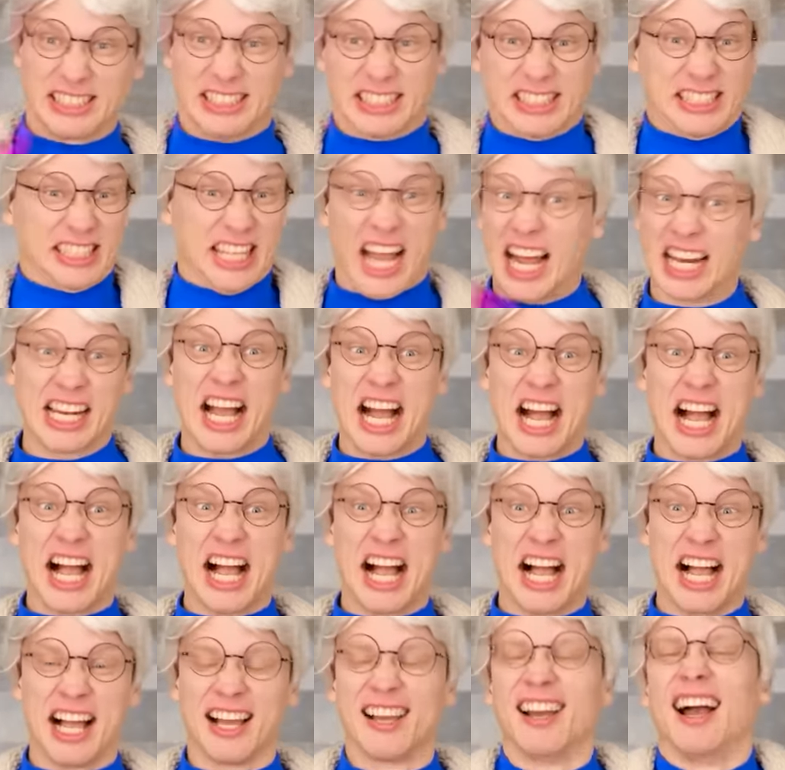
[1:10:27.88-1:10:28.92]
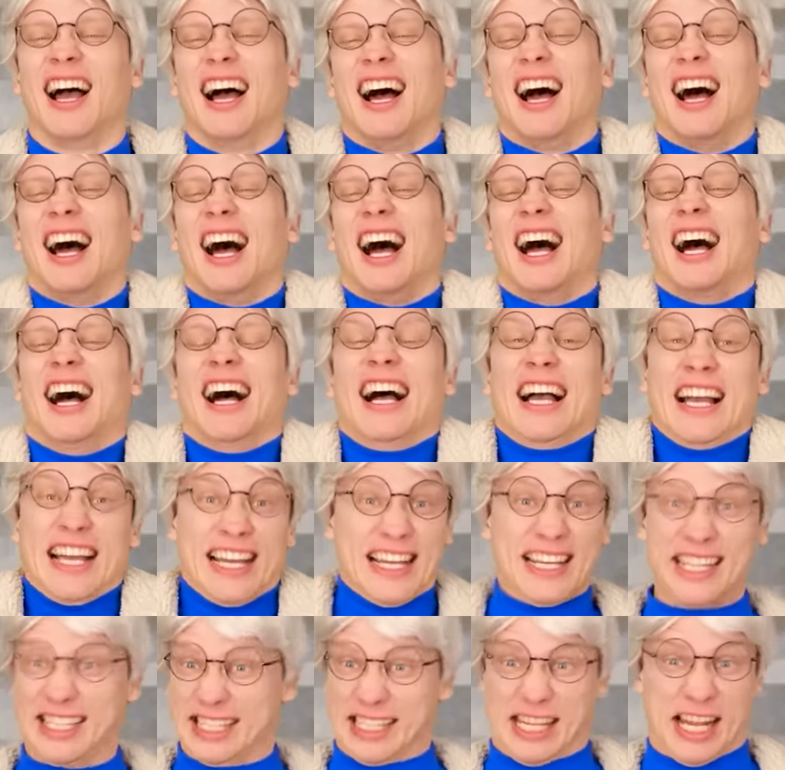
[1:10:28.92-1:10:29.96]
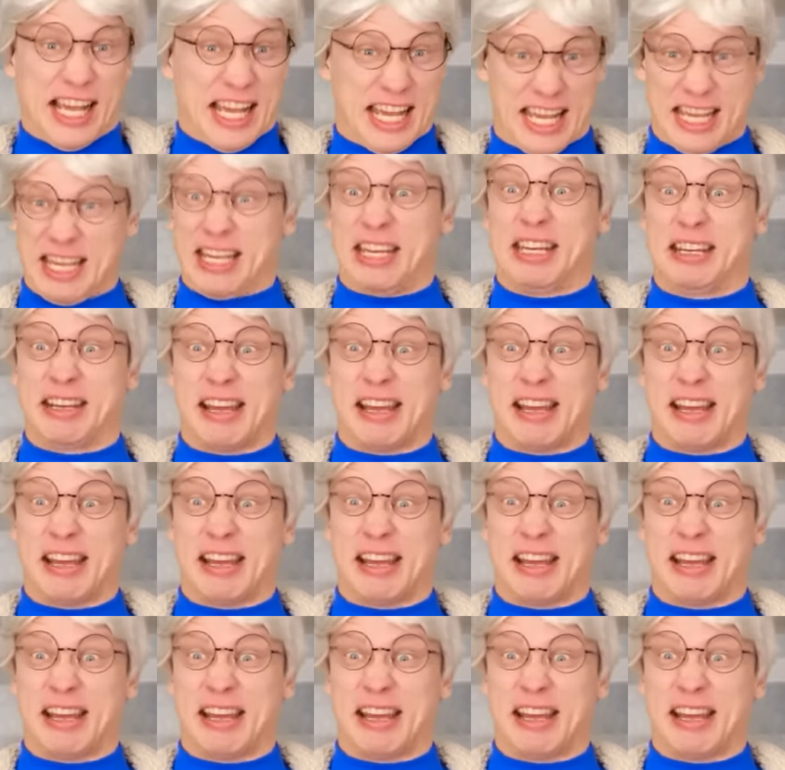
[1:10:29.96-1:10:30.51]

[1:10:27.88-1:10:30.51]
Ta-da! It was me, the artist, all